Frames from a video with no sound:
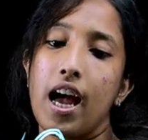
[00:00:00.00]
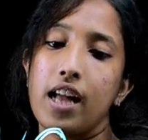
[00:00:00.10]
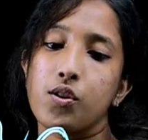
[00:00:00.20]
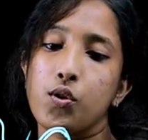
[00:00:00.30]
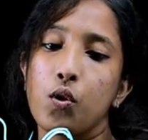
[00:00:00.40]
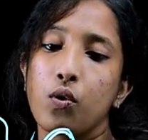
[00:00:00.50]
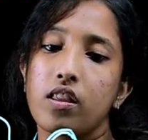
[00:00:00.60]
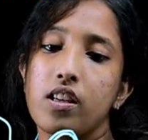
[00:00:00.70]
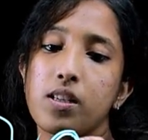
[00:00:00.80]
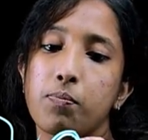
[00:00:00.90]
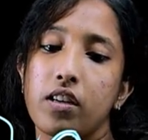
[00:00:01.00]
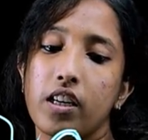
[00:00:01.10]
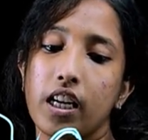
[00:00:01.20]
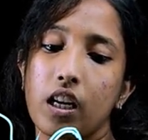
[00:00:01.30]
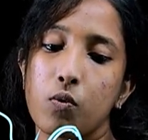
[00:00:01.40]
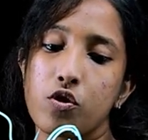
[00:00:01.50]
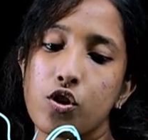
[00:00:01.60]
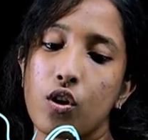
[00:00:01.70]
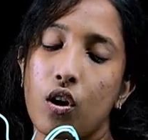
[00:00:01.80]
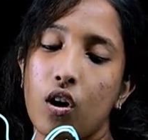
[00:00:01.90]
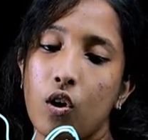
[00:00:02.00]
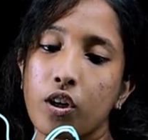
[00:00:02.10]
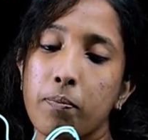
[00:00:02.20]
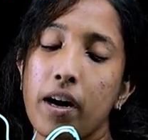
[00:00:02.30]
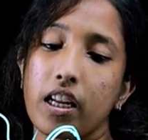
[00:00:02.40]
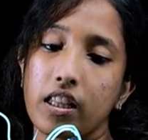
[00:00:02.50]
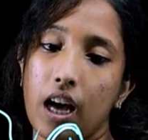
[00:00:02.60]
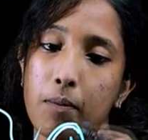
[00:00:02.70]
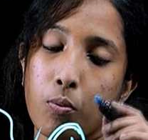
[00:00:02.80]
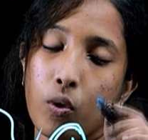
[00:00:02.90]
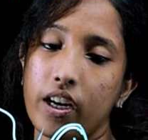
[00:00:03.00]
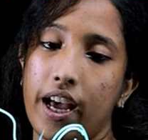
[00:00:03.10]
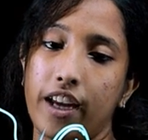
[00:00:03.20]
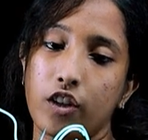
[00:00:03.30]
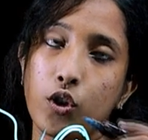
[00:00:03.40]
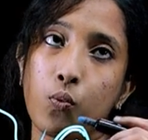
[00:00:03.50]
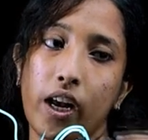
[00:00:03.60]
And so, this particular, which is occupied in the upward direction,